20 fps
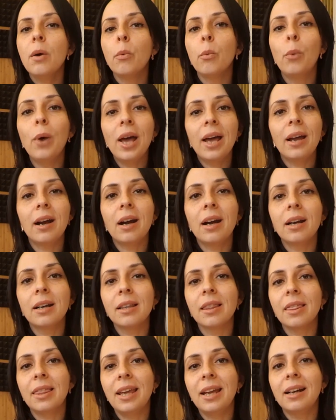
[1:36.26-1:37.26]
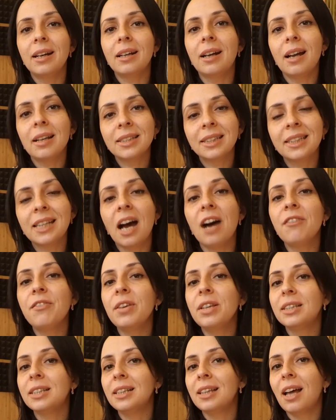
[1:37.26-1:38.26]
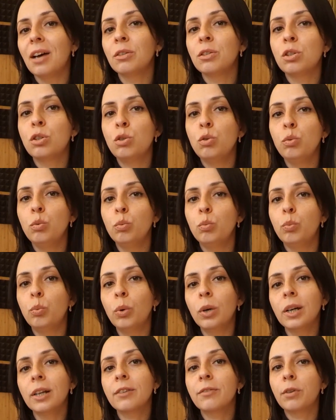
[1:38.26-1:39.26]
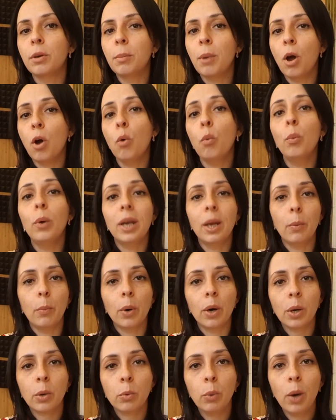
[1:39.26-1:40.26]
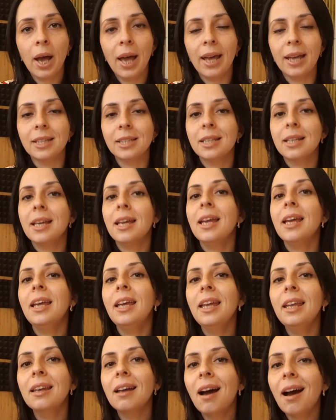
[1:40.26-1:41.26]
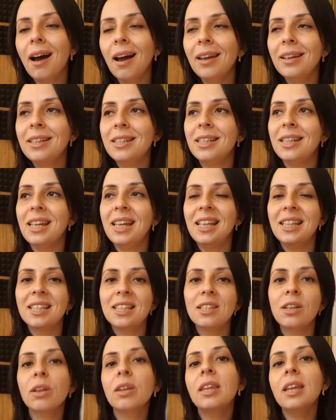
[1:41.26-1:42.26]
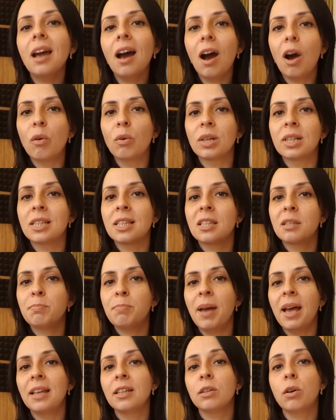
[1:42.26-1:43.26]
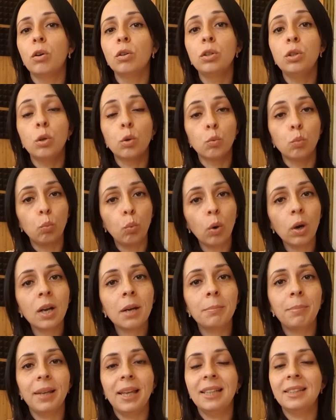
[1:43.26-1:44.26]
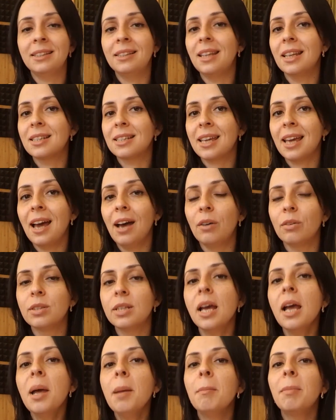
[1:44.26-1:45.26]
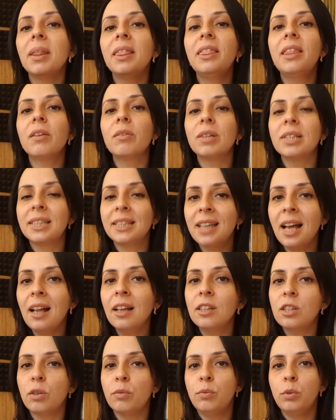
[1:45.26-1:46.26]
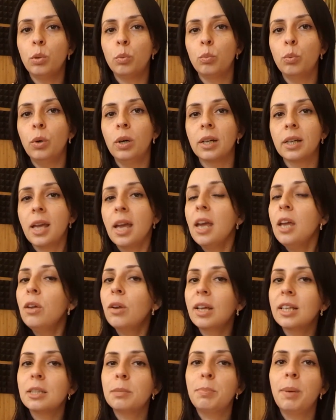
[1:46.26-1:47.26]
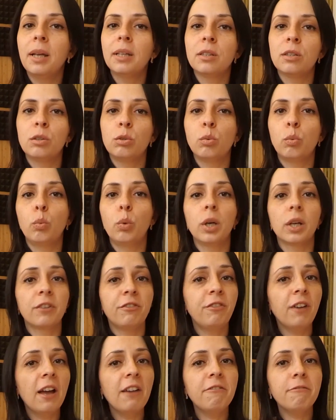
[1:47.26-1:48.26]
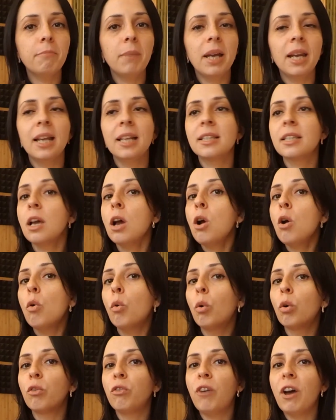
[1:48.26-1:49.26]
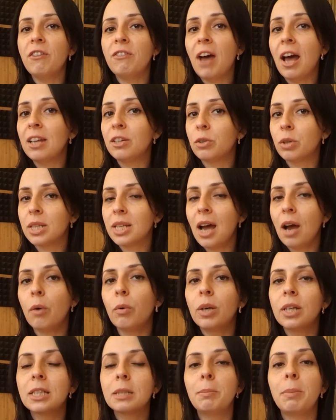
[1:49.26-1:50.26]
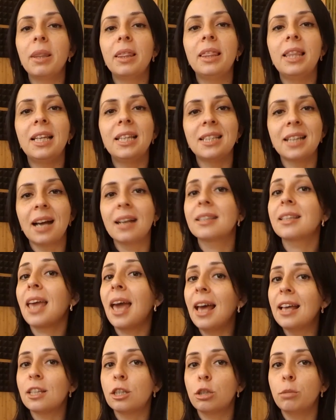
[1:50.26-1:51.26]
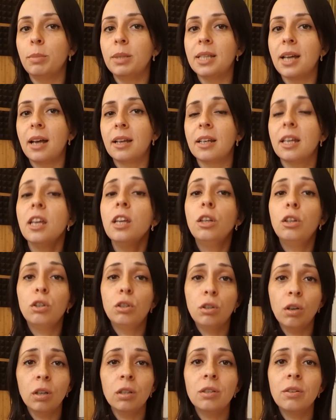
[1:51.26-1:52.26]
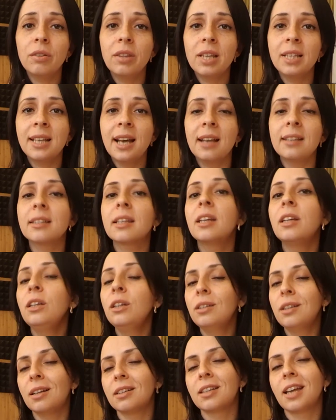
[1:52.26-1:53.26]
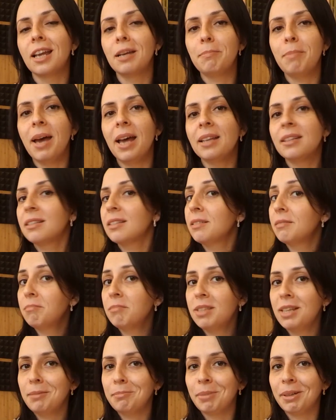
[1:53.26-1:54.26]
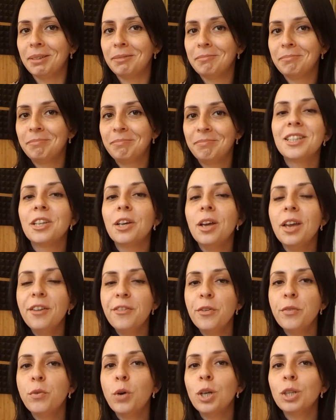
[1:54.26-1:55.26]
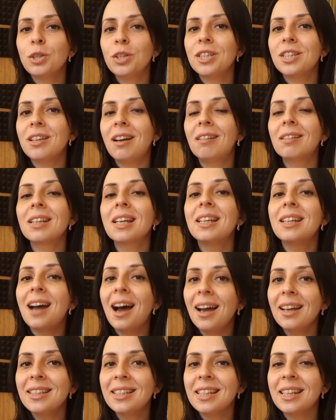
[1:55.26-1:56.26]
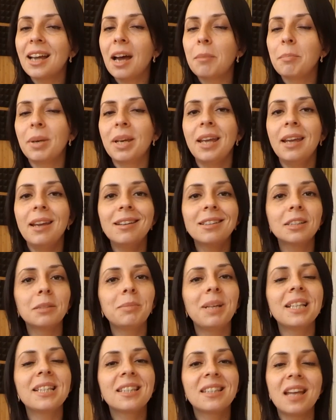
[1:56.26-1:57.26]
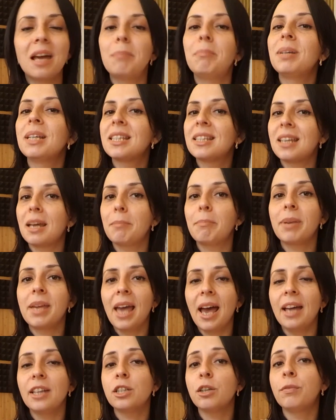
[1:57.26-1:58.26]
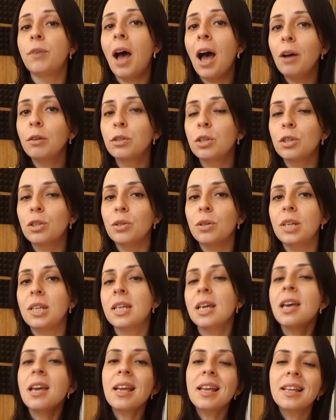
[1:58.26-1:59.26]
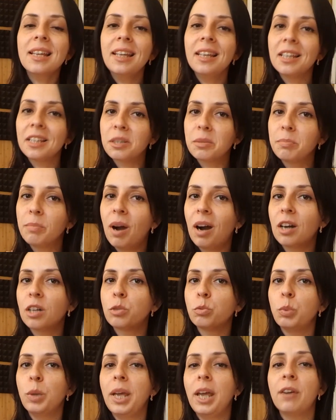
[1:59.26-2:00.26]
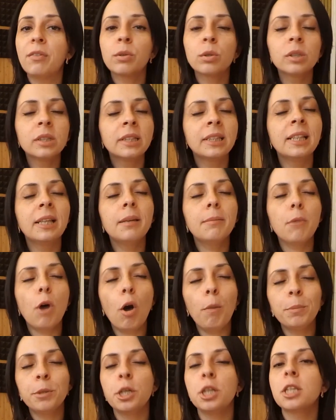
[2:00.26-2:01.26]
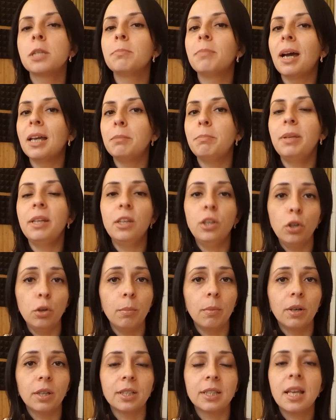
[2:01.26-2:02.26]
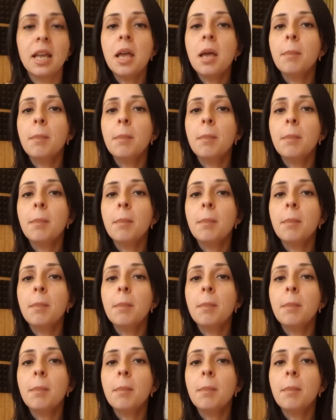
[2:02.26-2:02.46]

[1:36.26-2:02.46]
where their staff is allowed to work from home whenever required. In IT, it's not the hours spent on your workplace that count, but the result of your work. You can spend on your work 5 minutes or 500 hours, but the task has to be done. You don't do the task, you don't get paid. Simple. So if you want to start an IT company, here's my step-by-step guide of how to do it in a smart way. Of course, the options might be numerous,